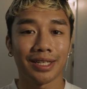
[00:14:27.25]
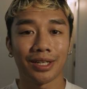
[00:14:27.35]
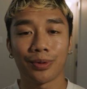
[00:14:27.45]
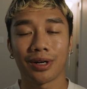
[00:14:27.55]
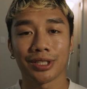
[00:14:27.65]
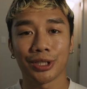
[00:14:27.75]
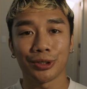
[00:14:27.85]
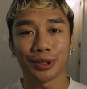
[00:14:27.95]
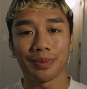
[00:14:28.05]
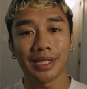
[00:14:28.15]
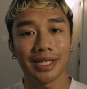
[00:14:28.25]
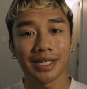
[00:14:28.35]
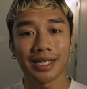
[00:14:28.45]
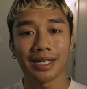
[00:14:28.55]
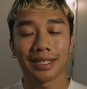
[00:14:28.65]
You know, we're on social
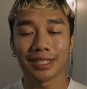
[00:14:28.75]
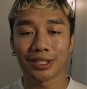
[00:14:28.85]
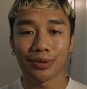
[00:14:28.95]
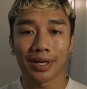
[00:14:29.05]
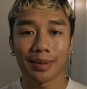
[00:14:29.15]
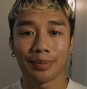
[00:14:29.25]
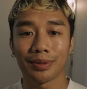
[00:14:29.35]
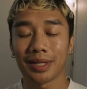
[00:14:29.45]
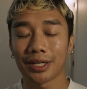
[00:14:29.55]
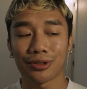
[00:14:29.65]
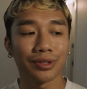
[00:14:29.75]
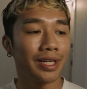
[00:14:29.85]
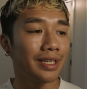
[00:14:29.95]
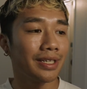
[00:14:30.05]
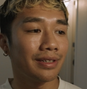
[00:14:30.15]
media, Instagram,
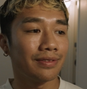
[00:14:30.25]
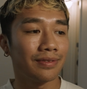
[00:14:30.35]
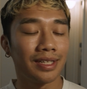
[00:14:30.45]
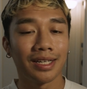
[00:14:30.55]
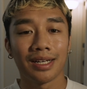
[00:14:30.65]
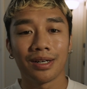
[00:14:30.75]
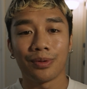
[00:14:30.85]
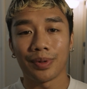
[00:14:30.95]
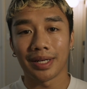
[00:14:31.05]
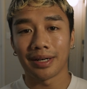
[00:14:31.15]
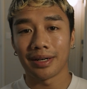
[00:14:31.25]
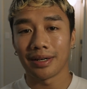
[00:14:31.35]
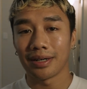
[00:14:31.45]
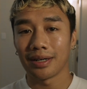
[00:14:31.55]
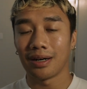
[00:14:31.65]
bloom.creative.
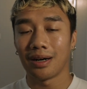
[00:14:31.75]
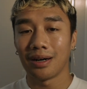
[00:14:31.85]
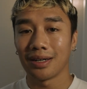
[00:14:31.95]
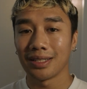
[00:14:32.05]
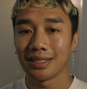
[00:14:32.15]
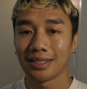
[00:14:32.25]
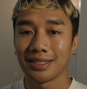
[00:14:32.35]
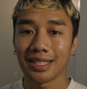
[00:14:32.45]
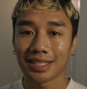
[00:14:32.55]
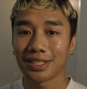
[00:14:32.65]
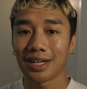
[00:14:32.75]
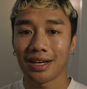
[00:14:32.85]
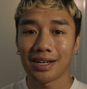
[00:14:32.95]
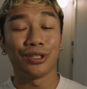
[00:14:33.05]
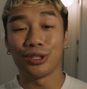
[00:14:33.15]
We're on
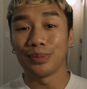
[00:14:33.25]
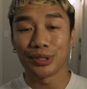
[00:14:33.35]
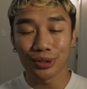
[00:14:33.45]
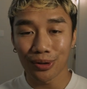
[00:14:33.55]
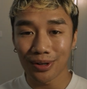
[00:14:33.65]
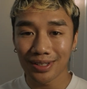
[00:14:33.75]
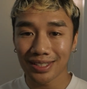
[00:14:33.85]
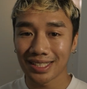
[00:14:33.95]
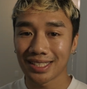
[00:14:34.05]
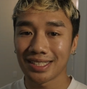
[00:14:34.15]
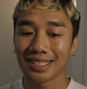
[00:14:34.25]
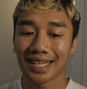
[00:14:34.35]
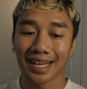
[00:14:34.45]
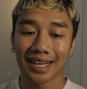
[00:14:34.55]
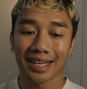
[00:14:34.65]
TikTok, YouTube Shorts,
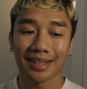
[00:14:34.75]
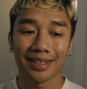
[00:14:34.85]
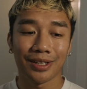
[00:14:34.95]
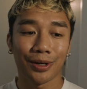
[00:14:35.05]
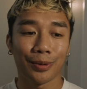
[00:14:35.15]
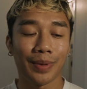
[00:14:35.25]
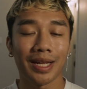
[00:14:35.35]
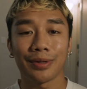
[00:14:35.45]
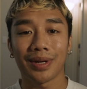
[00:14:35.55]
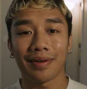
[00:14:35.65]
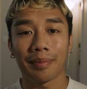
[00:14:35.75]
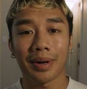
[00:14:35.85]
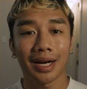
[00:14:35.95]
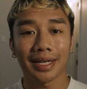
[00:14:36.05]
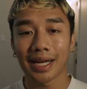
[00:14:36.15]
and, you know, mainly we have a
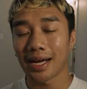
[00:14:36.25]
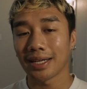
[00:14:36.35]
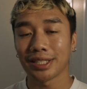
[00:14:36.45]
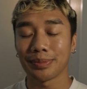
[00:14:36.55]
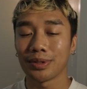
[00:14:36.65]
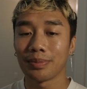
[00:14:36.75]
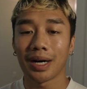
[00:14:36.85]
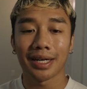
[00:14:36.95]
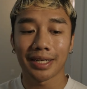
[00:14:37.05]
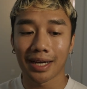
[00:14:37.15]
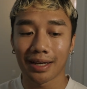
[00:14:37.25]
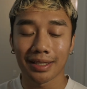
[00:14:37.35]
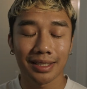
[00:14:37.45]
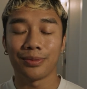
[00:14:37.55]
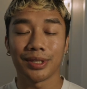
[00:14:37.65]
podcast, the Bloom
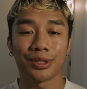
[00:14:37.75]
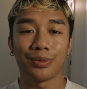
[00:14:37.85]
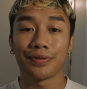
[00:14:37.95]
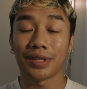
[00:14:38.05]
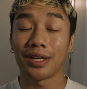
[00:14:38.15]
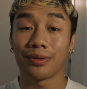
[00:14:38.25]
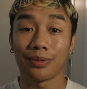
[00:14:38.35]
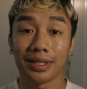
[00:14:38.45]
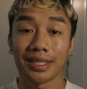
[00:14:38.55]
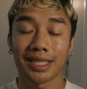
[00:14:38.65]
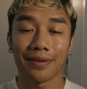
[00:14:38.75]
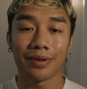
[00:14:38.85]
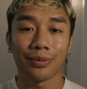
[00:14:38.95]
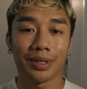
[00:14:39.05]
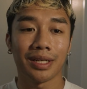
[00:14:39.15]
Podcast, which we try to release
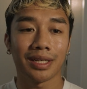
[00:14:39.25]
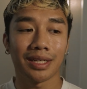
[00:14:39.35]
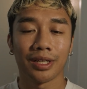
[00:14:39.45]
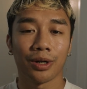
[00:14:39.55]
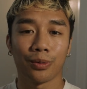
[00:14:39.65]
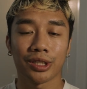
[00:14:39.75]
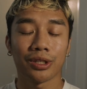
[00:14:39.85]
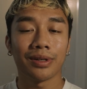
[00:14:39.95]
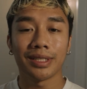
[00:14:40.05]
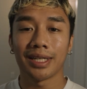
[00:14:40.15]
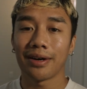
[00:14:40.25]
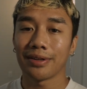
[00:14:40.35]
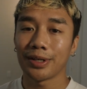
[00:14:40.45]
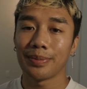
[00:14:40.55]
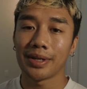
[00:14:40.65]
every week. You know, we're slowing down
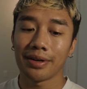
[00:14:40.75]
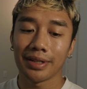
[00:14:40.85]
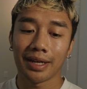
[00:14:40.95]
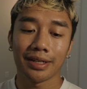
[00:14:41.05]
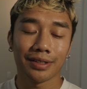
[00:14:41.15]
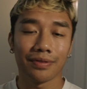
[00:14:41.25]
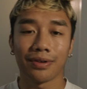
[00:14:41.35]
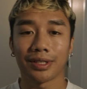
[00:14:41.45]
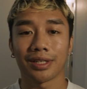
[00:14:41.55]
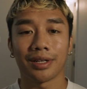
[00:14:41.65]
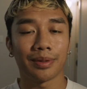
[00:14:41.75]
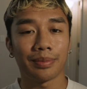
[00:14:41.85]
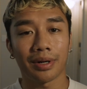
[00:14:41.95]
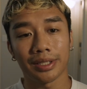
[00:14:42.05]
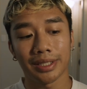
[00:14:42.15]
a little bit on that to focus on other
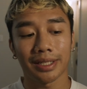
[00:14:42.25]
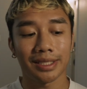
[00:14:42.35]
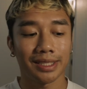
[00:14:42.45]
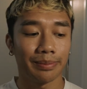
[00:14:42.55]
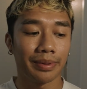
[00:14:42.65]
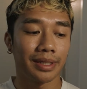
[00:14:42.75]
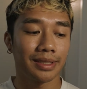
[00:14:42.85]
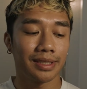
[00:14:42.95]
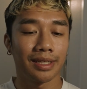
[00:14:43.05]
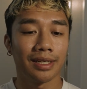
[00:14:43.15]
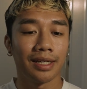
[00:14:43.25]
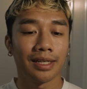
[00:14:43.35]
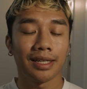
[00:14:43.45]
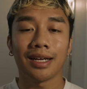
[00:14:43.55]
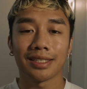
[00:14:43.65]
projects, but
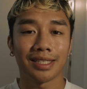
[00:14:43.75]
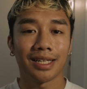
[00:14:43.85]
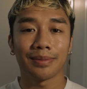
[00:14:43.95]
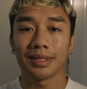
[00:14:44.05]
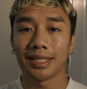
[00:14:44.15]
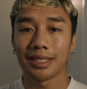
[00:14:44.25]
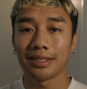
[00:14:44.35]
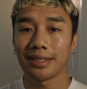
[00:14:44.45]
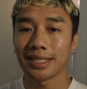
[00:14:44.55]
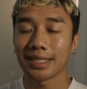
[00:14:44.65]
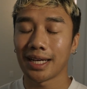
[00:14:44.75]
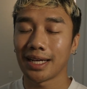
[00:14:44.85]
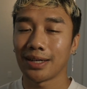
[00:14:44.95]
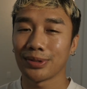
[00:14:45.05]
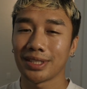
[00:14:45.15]
yeah, stay up to date to us,
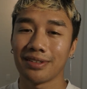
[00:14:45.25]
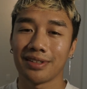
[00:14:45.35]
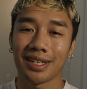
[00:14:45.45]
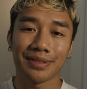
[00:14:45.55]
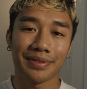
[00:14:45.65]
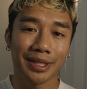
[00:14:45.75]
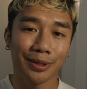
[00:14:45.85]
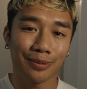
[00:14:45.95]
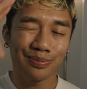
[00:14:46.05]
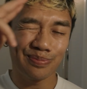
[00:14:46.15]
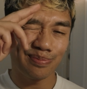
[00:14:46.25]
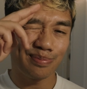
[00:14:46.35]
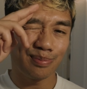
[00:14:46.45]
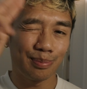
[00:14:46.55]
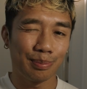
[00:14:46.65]
and we'll see you in the next video.
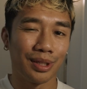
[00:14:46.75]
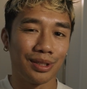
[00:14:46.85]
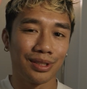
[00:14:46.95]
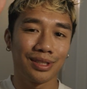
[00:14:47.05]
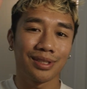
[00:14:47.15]
Peace.